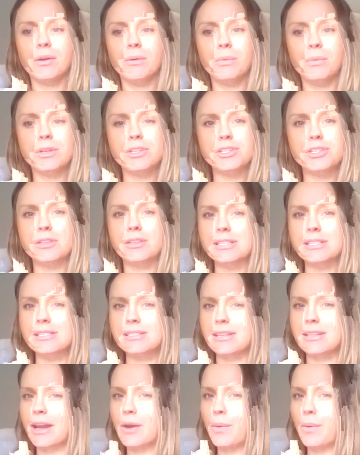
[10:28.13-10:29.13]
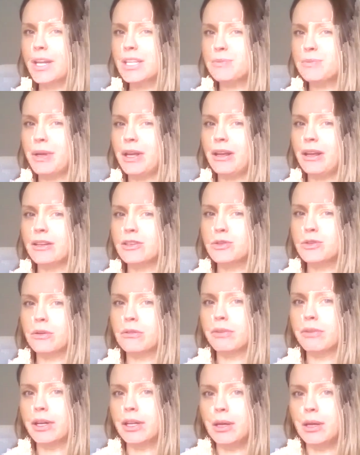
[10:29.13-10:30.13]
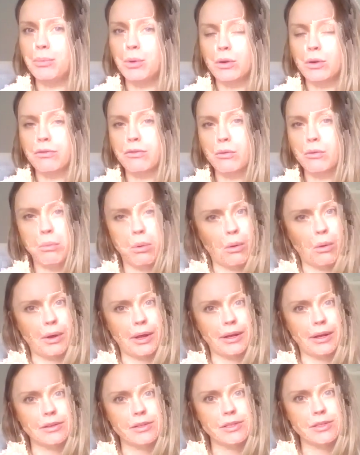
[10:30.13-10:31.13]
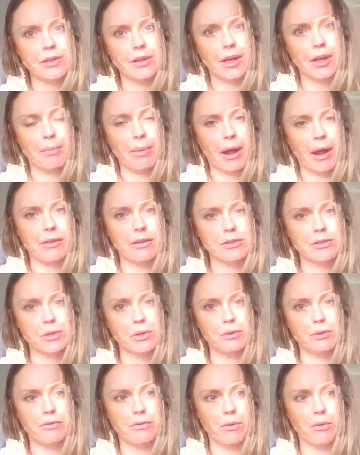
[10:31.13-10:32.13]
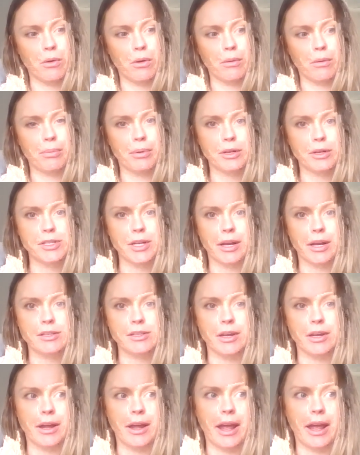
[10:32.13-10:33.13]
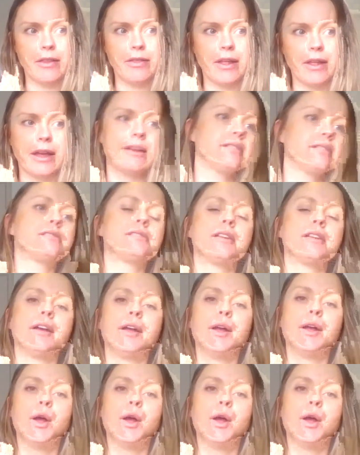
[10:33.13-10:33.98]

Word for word: Which this segues me into a really beautiful point about the 2/4 projector, and that is,